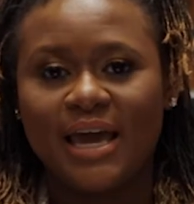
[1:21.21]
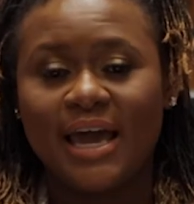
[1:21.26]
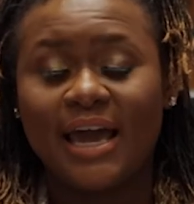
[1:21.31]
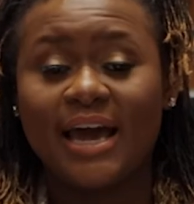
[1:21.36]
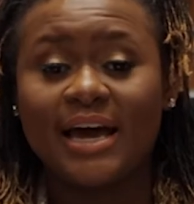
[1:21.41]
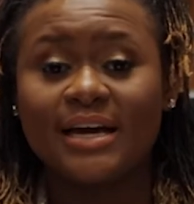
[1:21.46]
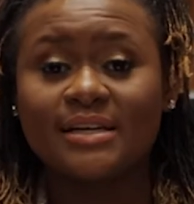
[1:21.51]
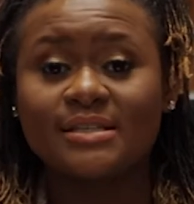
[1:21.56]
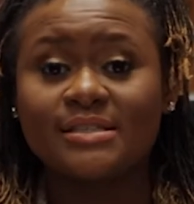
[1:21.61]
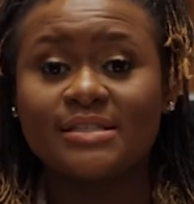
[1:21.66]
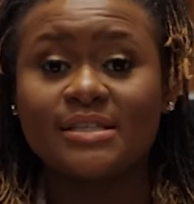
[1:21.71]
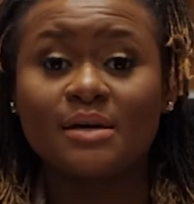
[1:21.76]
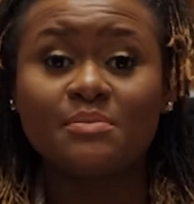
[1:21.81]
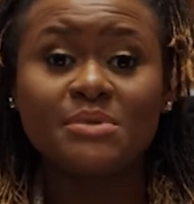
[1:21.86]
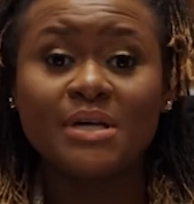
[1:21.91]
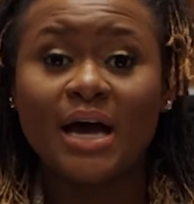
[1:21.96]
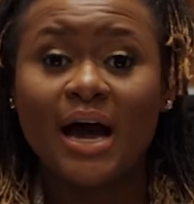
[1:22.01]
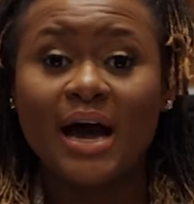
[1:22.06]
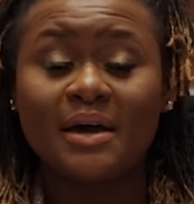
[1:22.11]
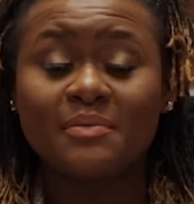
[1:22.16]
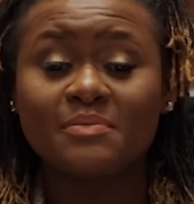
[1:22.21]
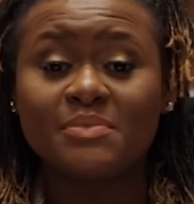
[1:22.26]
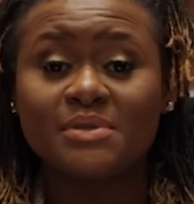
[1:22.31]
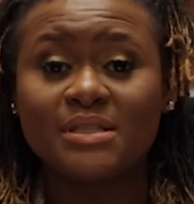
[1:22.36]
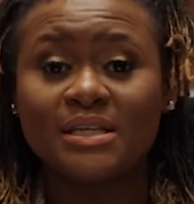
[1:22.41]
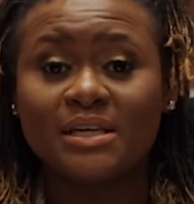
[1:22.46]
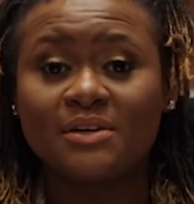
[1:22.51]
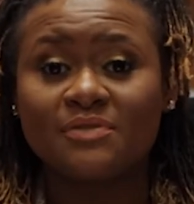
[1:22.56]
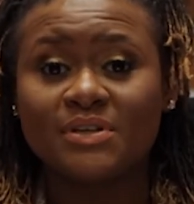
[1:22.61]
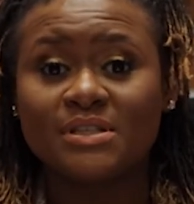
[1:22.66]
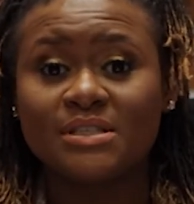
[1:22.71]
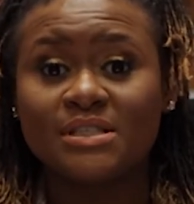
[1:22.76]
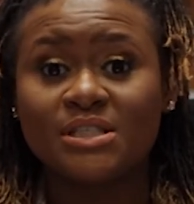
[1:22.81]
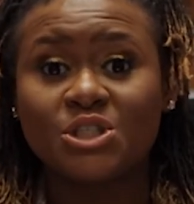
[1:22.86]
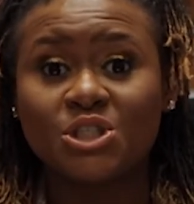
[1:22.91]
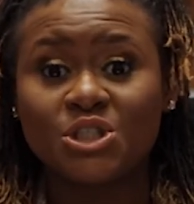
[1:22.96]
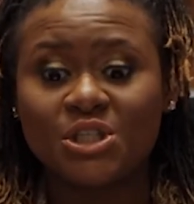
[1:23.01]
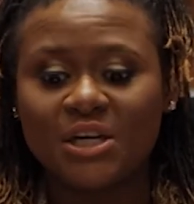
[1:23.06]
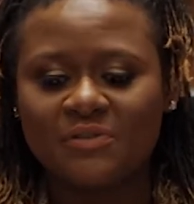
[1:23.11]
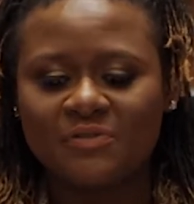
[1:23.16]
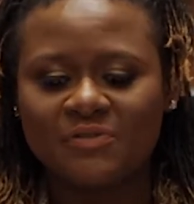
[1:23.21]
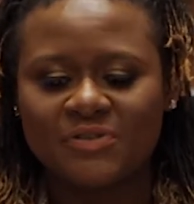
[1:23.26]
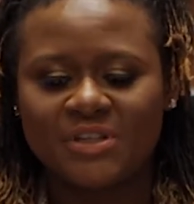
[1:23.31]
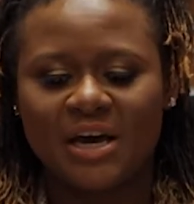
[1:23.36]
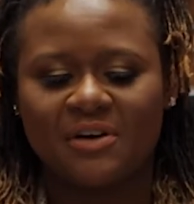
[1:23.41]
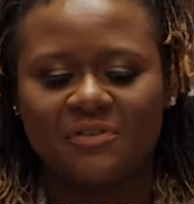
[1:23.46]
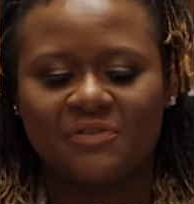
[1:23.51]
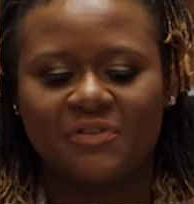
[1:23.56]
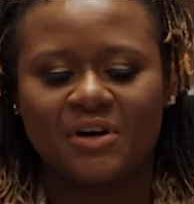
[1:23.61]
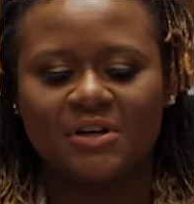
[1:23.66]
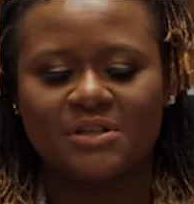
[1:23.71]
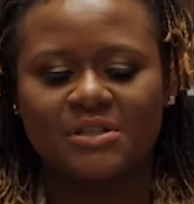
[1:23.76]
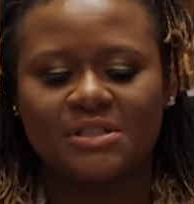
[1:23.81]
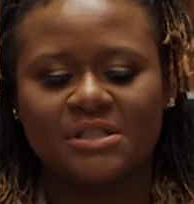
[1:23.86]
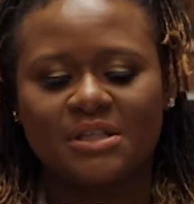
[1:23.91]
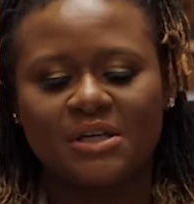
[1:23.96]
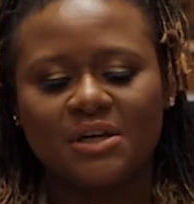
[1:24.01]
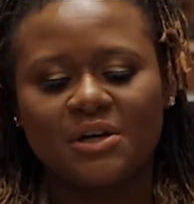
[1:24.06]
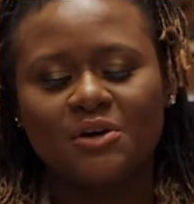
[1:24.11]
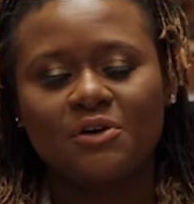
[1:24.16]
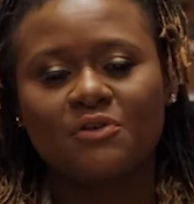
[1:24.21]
and sometimes even to shift efforts